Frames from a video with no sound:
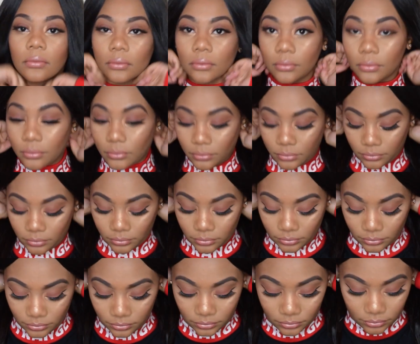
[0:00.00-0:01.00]

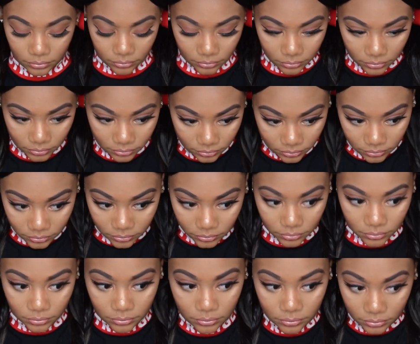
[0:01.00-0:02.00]

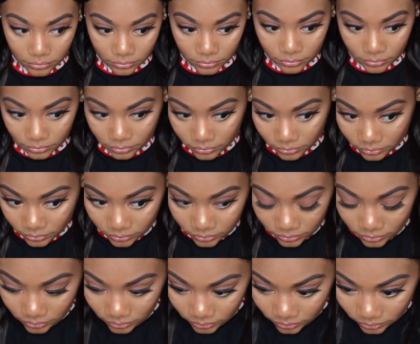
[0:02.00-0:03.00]

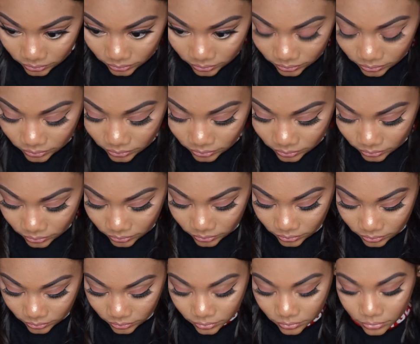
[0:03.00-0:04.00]

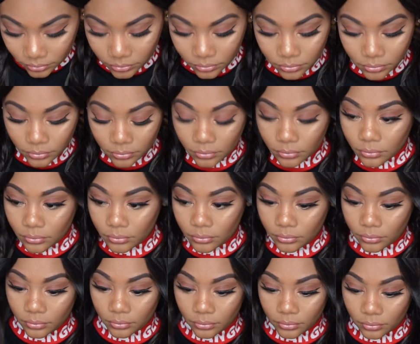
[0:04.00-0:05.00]

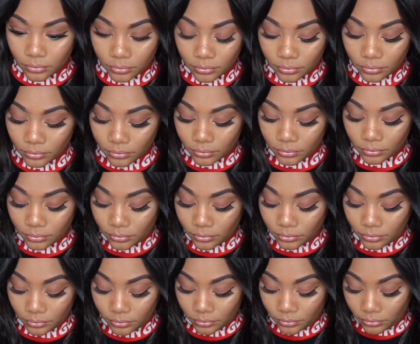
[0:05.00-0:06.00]

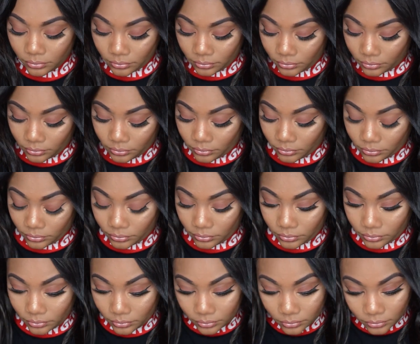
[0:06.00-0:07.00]

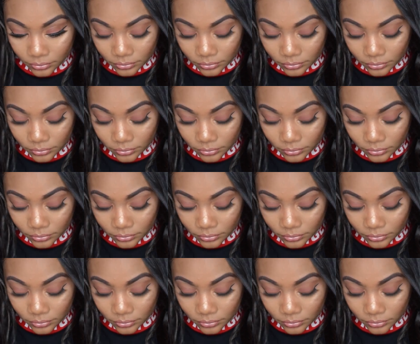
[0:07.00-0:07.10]
(no one is talking)